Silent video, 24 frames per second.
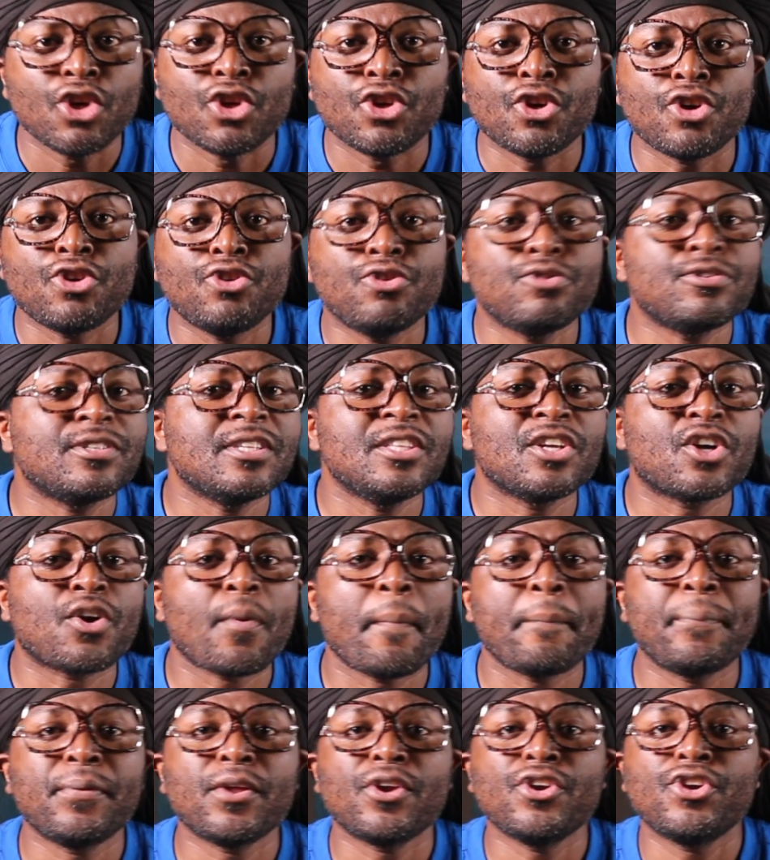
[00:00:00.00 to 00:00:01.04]
you're using the
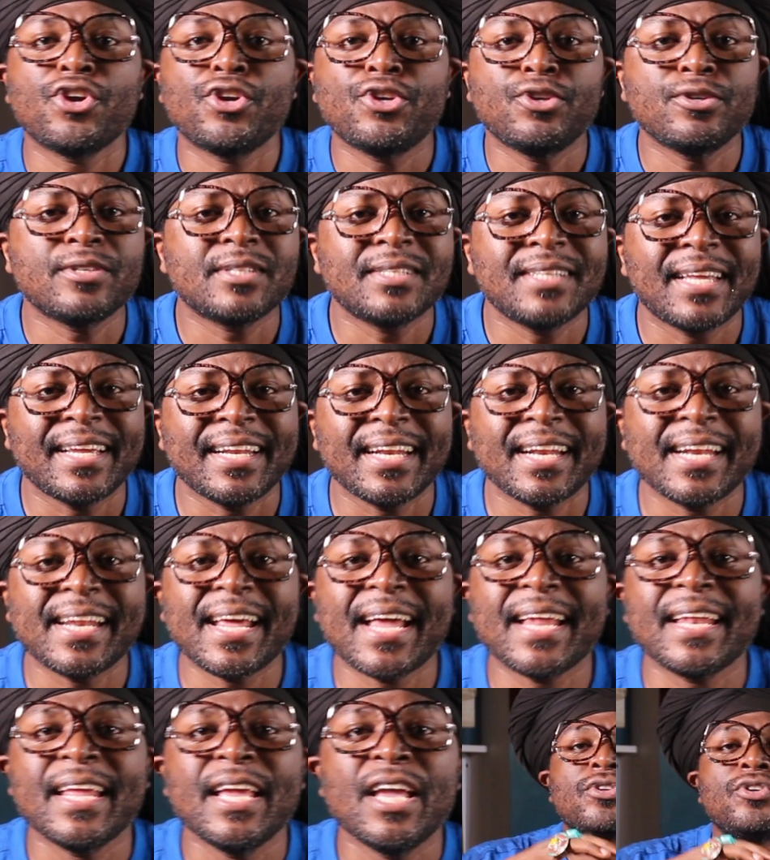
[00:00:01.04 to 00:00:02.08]
computer, you're using the
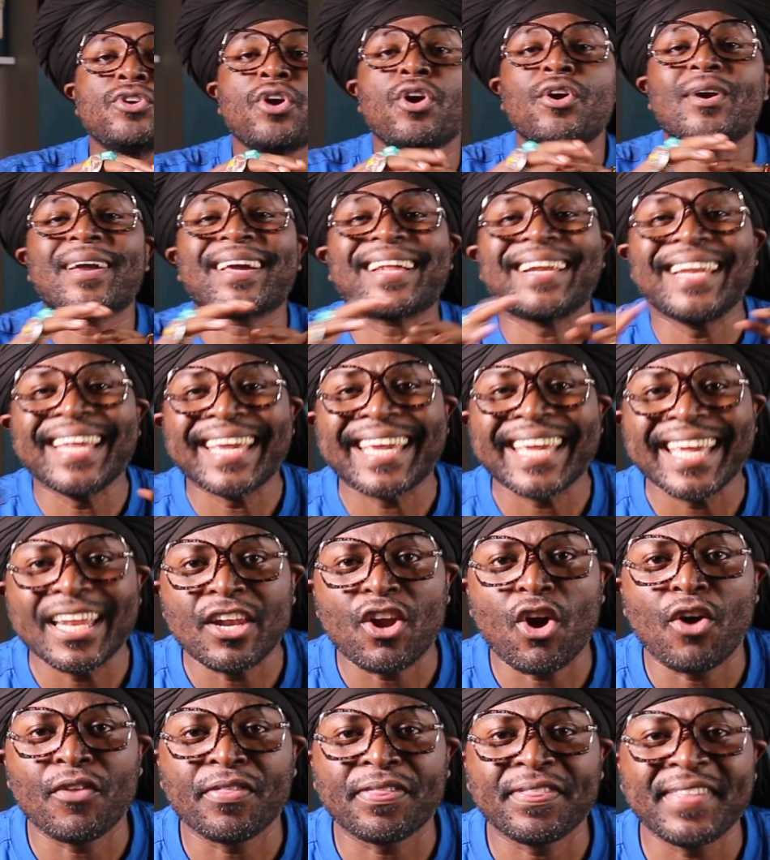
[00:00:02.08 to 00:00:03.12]
internet, you're
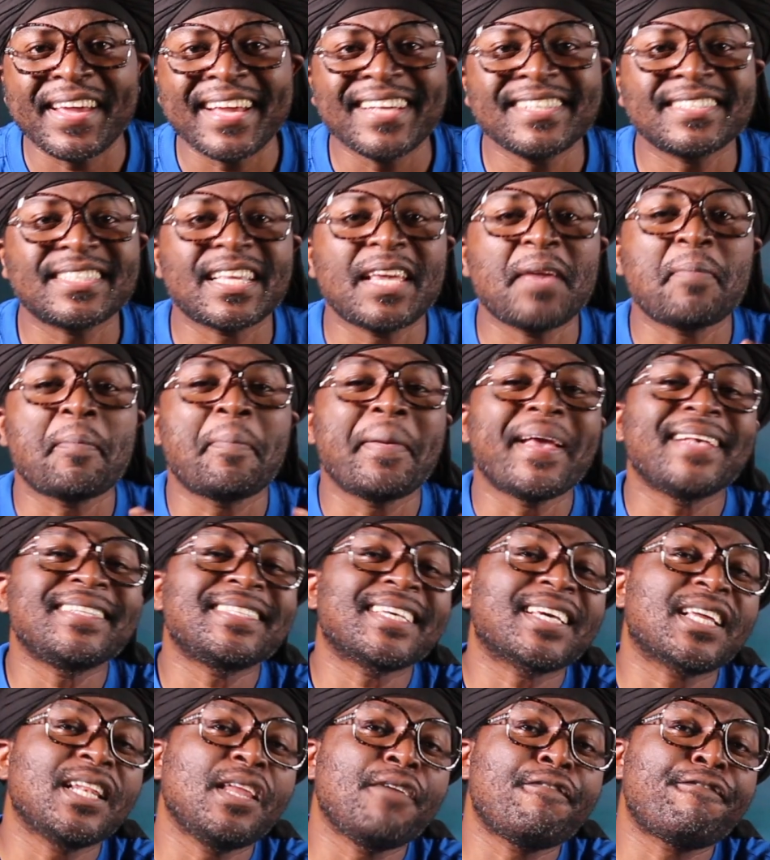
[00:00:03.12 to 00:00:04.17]
clicking on things, it
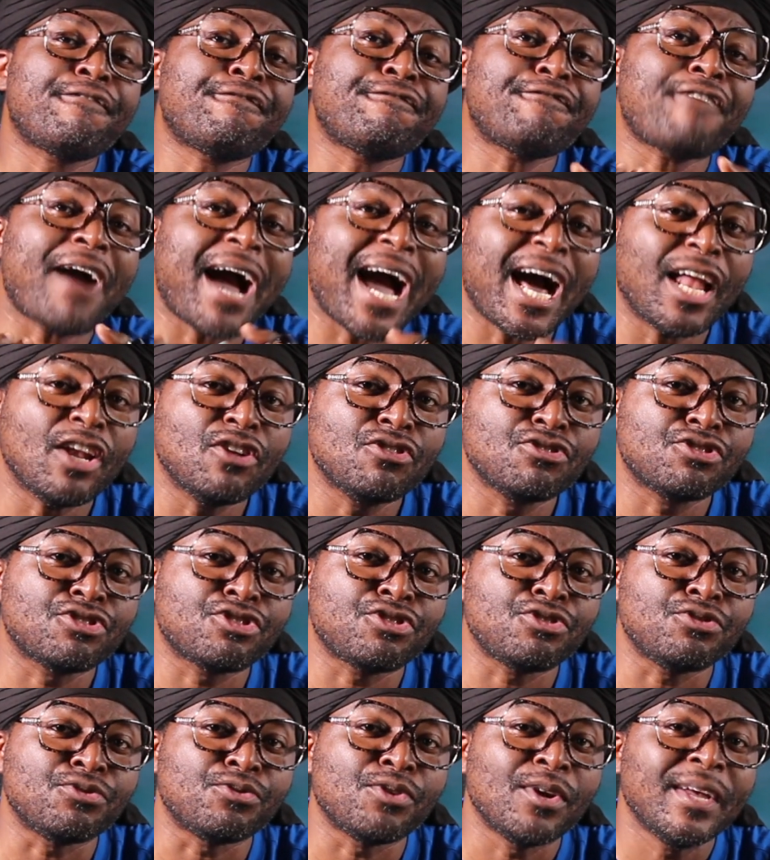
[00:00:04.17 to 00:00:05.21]
basically
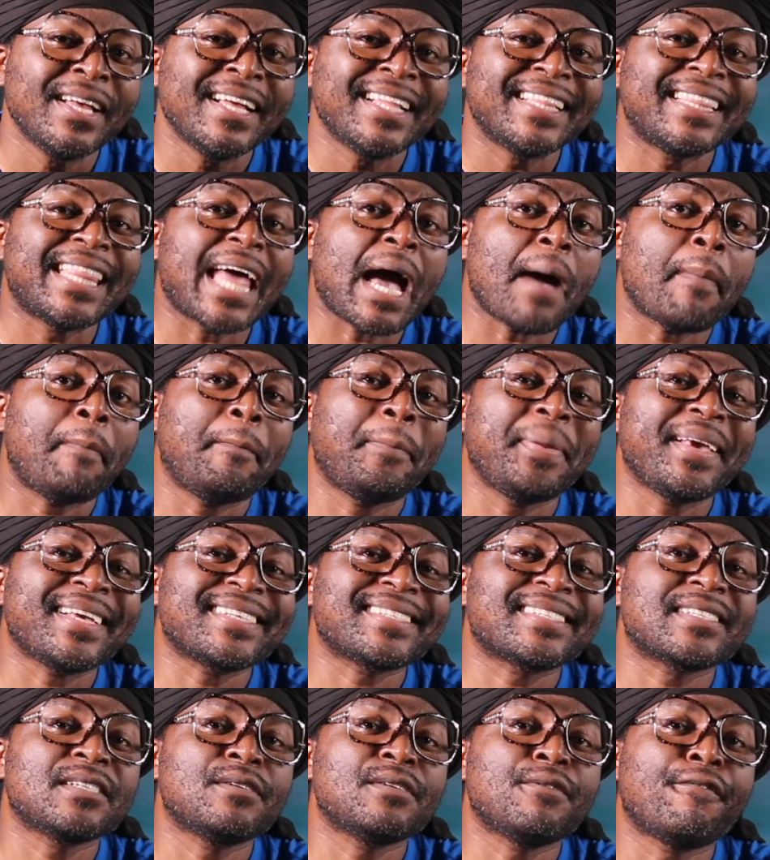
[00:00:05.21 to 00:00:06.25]
follows you. That
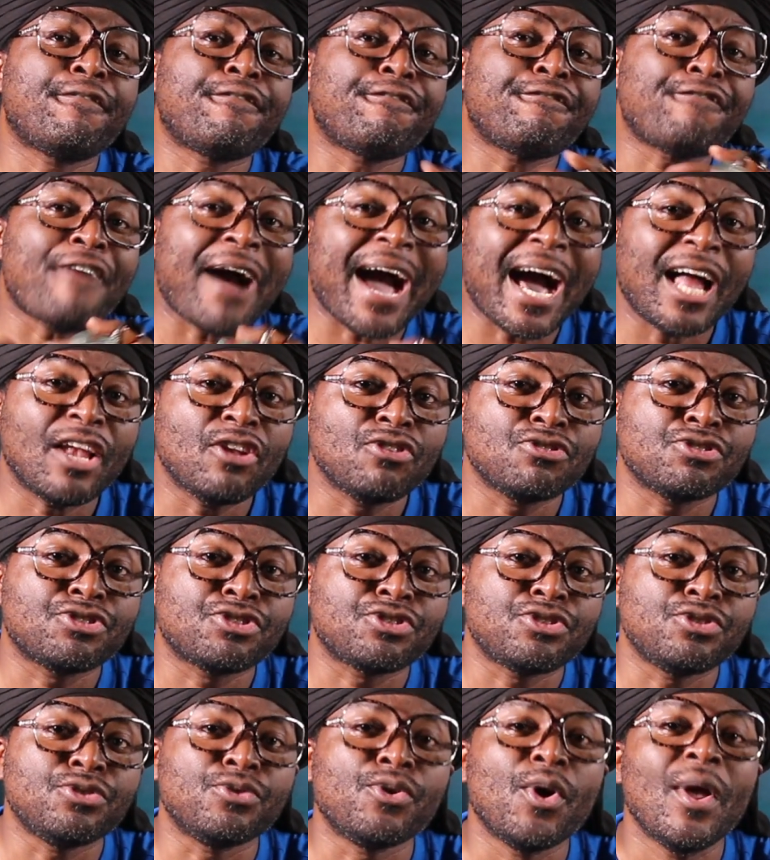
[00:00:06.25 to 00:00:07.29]
pixel
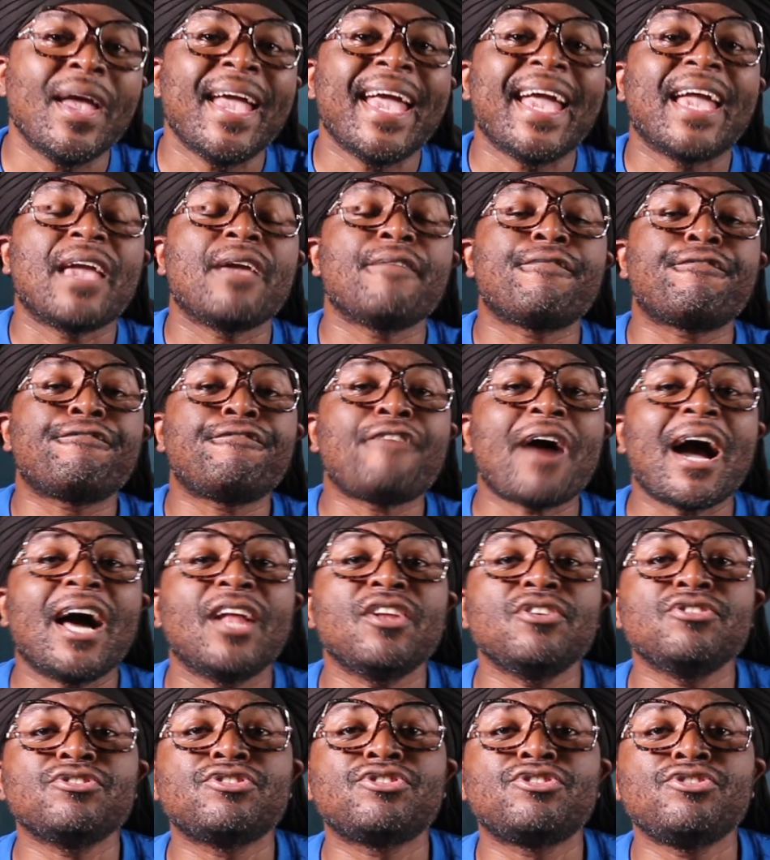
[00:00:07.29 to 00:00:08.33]
follows you. It
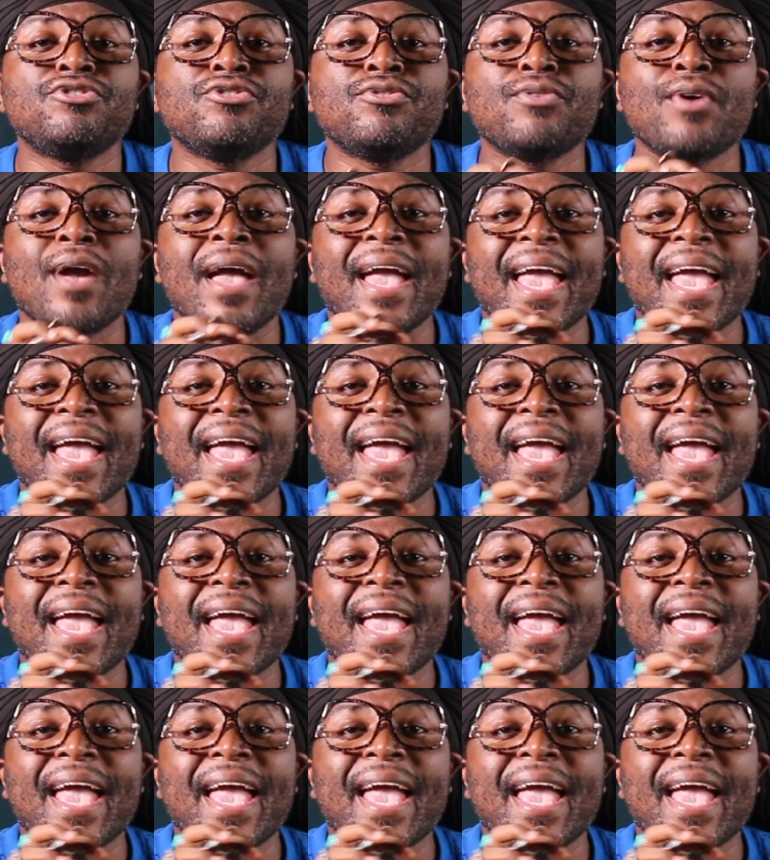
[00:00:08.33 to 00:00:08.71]
follows you